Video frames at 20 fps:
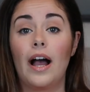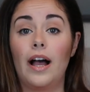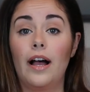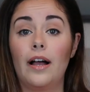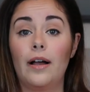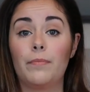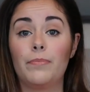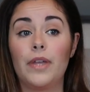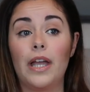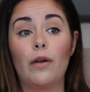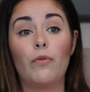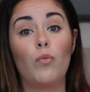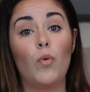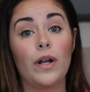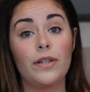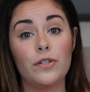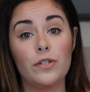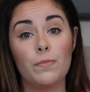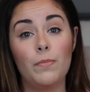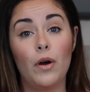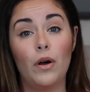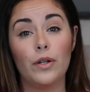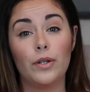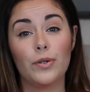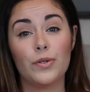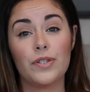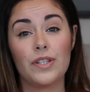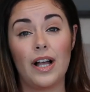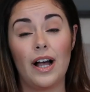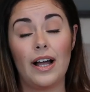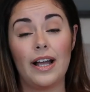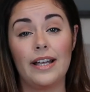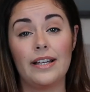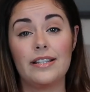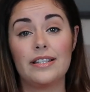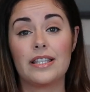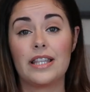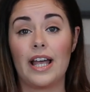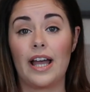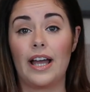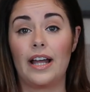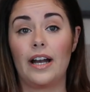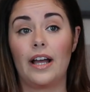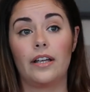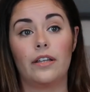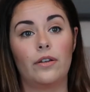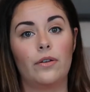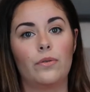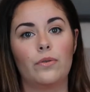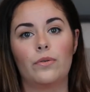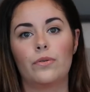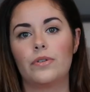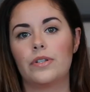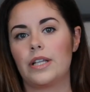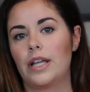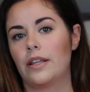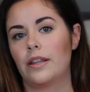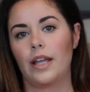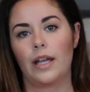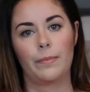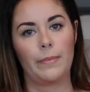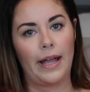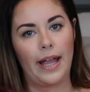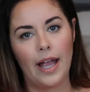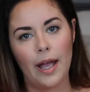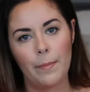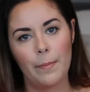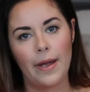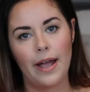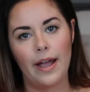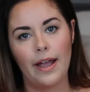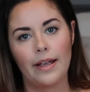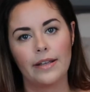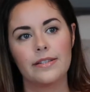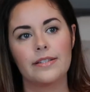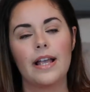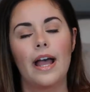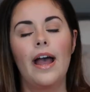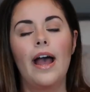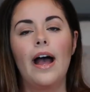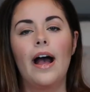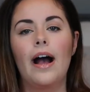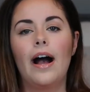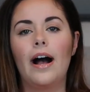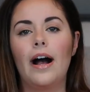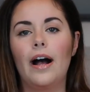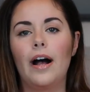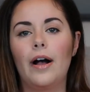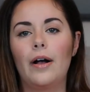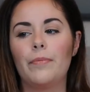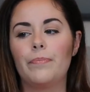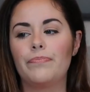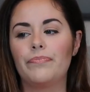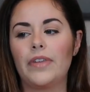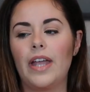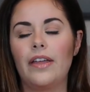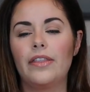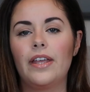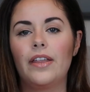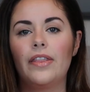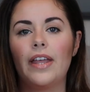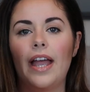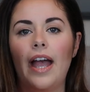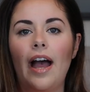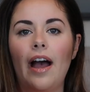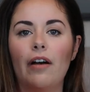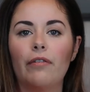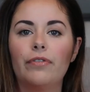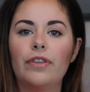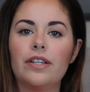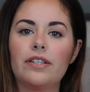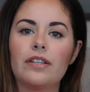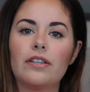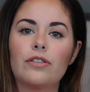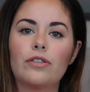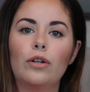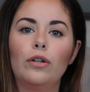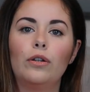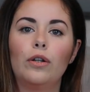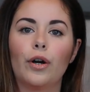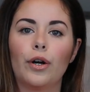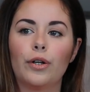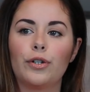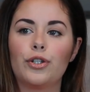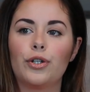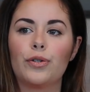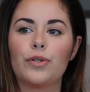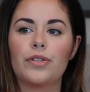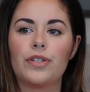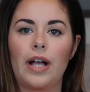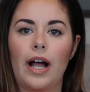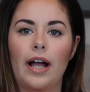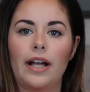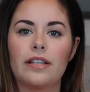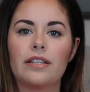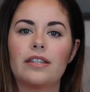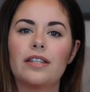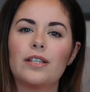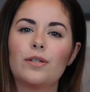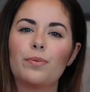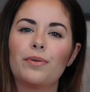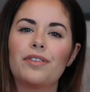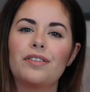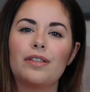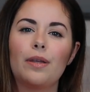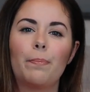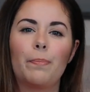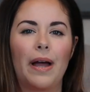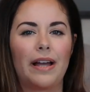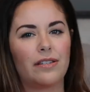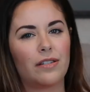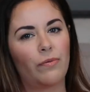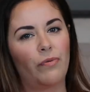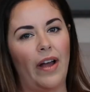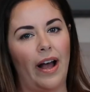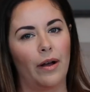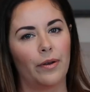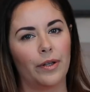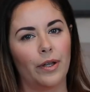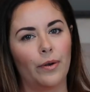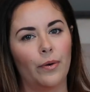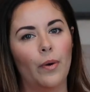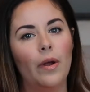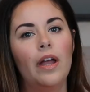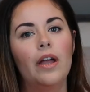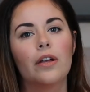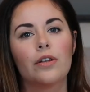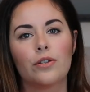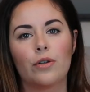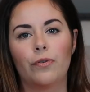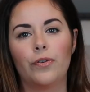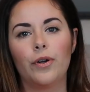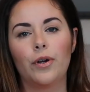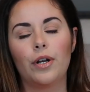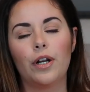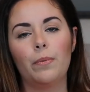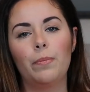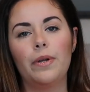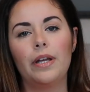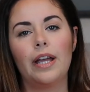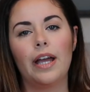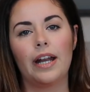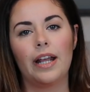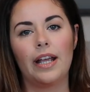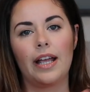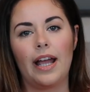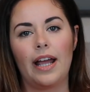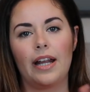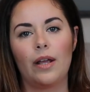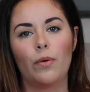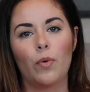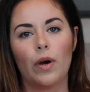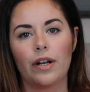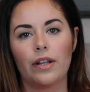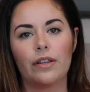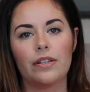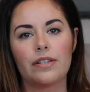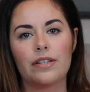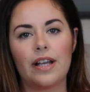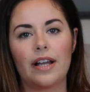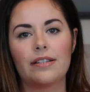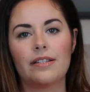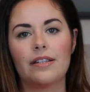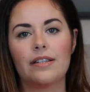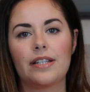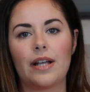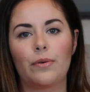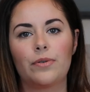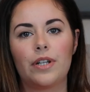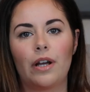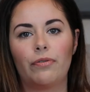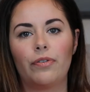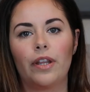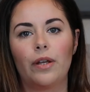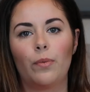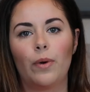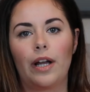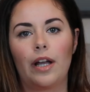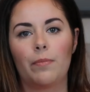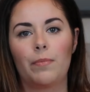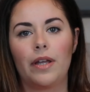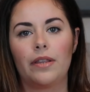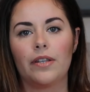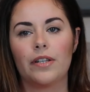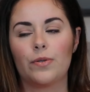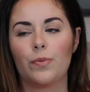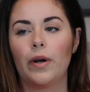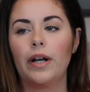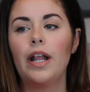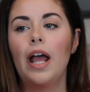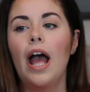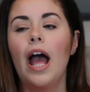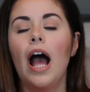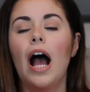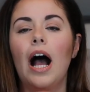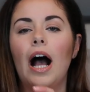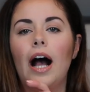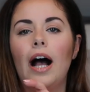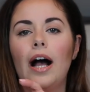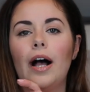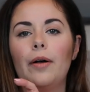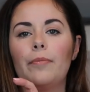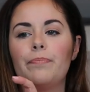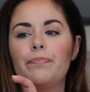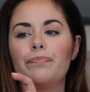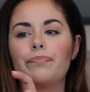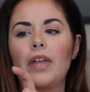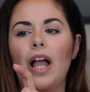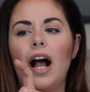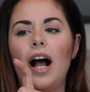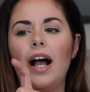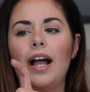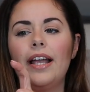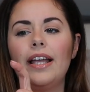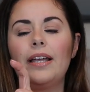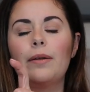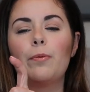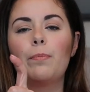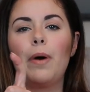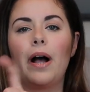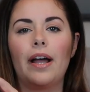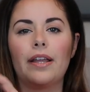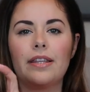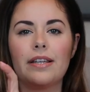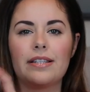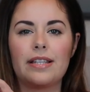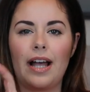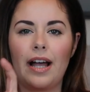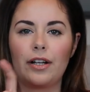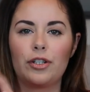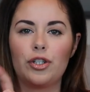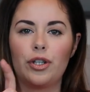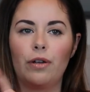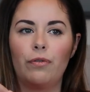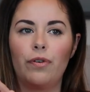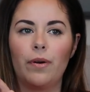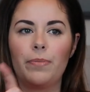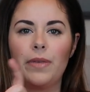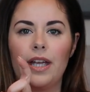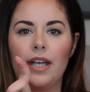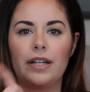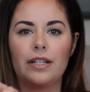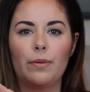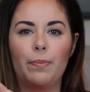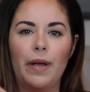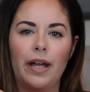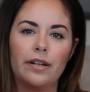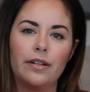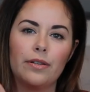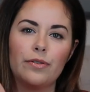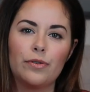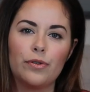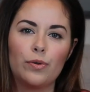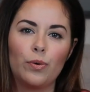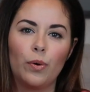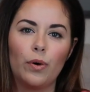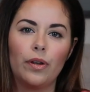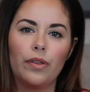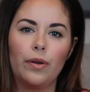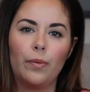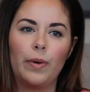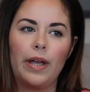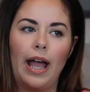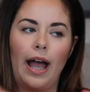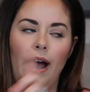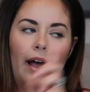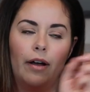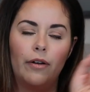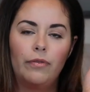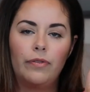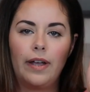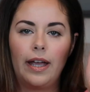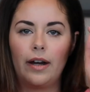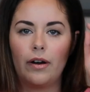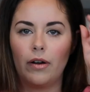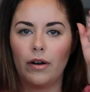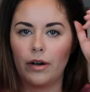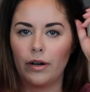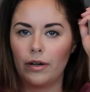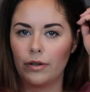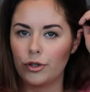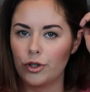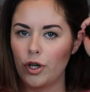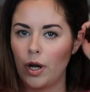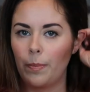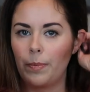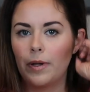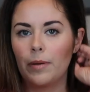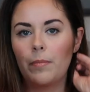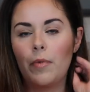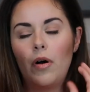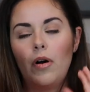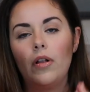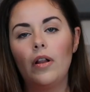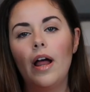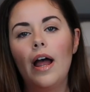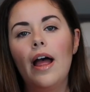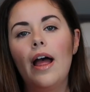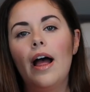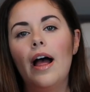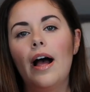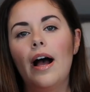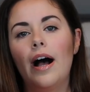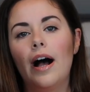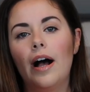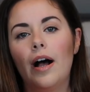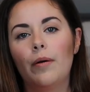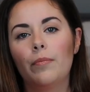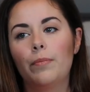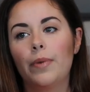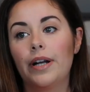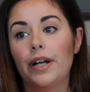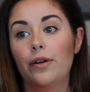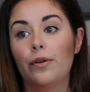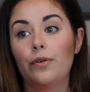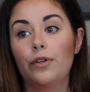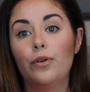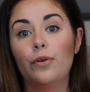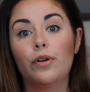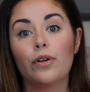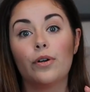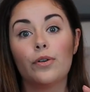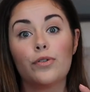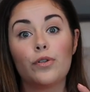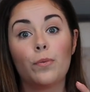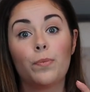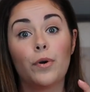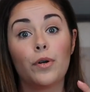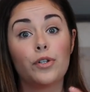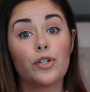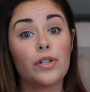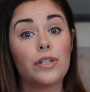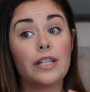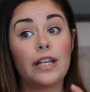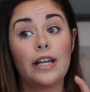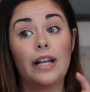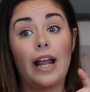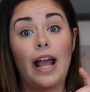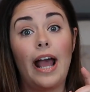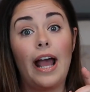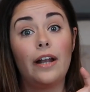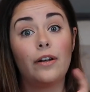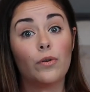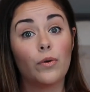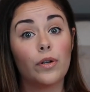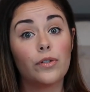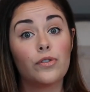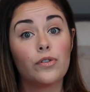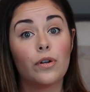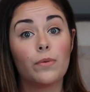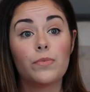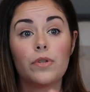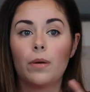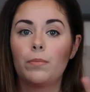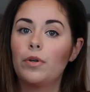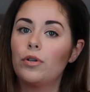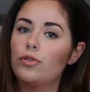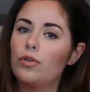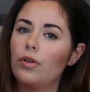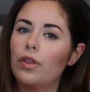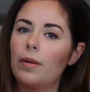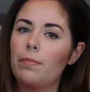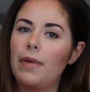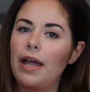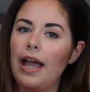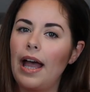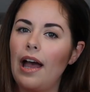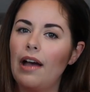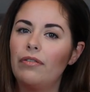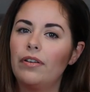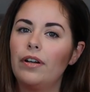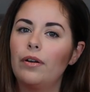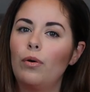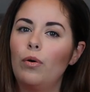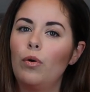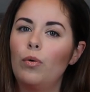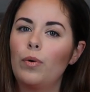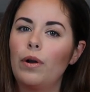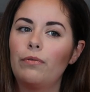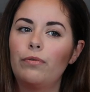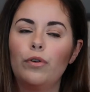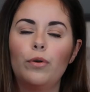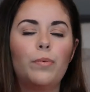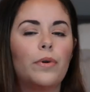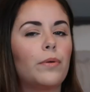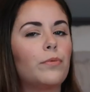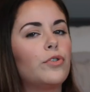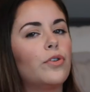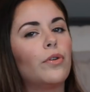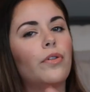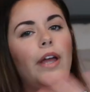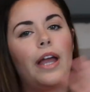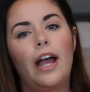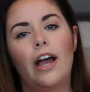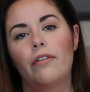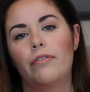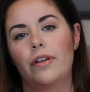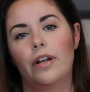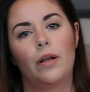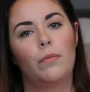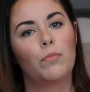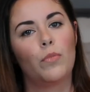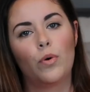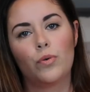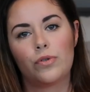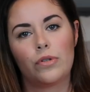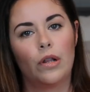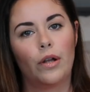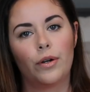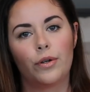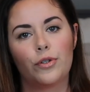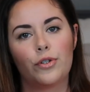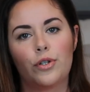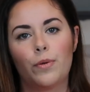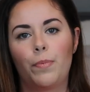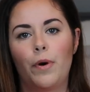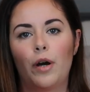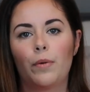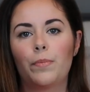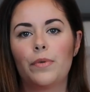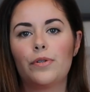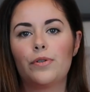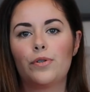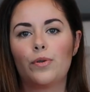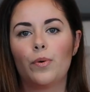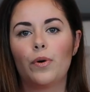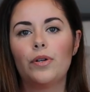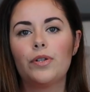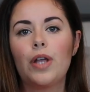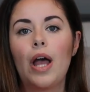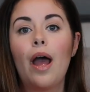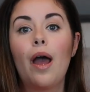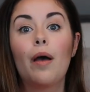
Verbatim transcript: Um, they have one smaller size that I use in like my handbags, um, and then they have, this is the larger size. This one's the best value. So if you're gonna be getting any one of the sizes, I would definitely recommend this one. Um, I buy this actually from the independent store that we have at our shopping mall, um, but I know you can also purchase it at Nordstrom's. I'm not sure they may have it at Holt Renfrew, but I'm sure they have it at most large department stores.